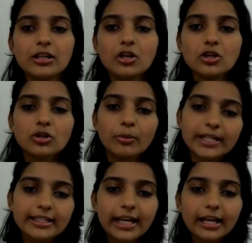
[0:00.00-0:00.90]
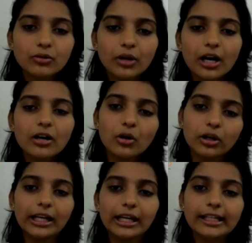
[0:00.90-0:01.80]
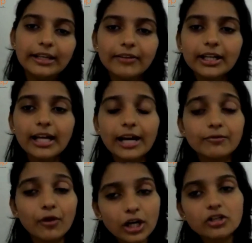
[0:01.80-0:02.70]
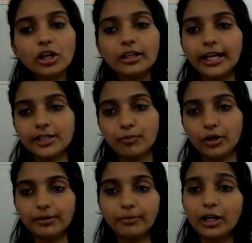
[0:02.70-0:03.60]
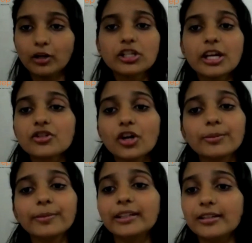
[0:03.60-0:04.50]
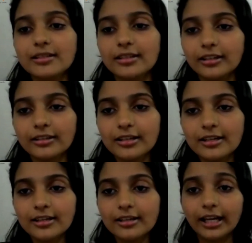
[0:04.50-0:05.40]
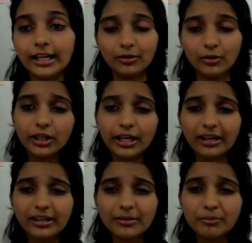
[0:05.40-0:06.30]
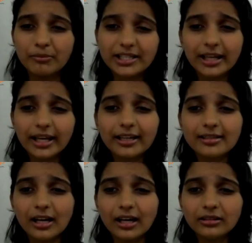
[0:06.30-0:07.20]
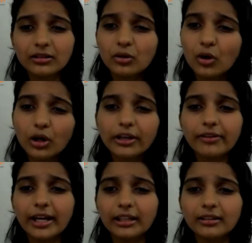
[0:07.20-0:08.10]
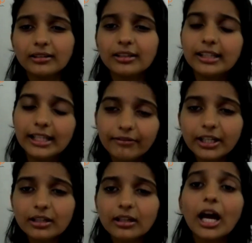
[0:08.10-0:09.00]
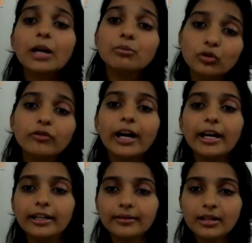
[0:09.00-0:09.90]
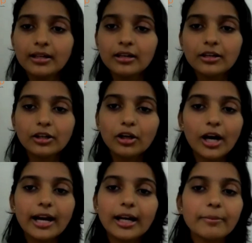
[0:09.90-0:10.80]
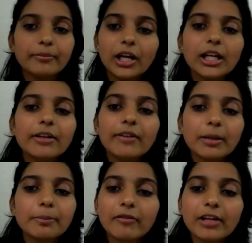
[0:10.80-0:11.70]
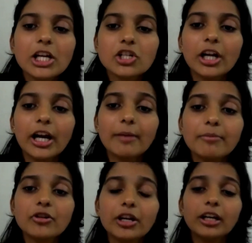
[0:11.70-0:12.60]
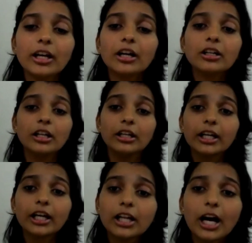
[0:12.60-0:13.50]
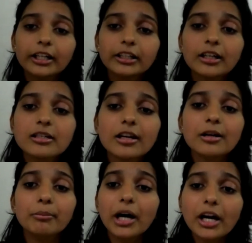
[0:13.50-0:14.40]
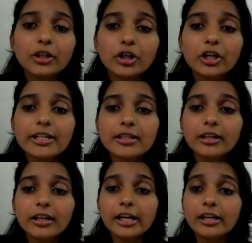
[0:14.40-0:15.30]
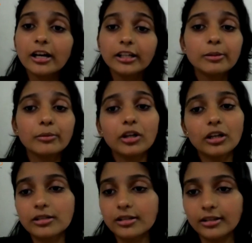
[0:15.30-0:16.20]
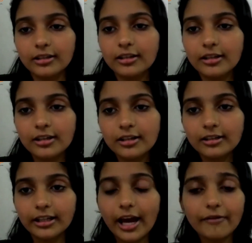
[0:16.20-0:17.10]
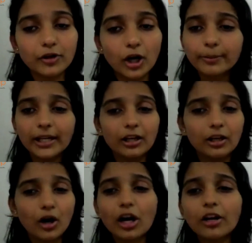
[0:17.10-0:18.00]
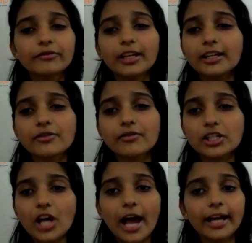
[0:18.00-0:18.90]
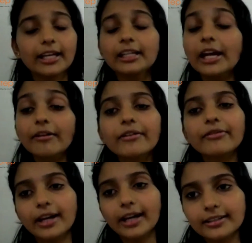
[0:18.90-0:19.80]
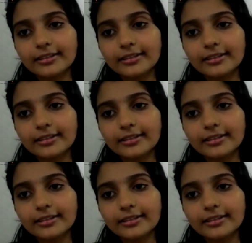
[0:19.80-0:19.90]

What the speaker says: So mistake hua, okay, leave it and focus on next point. My coach has taught me this thing. That, okay, mistake is done, okay, fine, leave it and move ahead. And I'm really very privileged that I'm training under Nikhil Kanitkar sir, Mayank Gode sir, and Anil Modak sir. They have taught me a lot of things which I can never forget.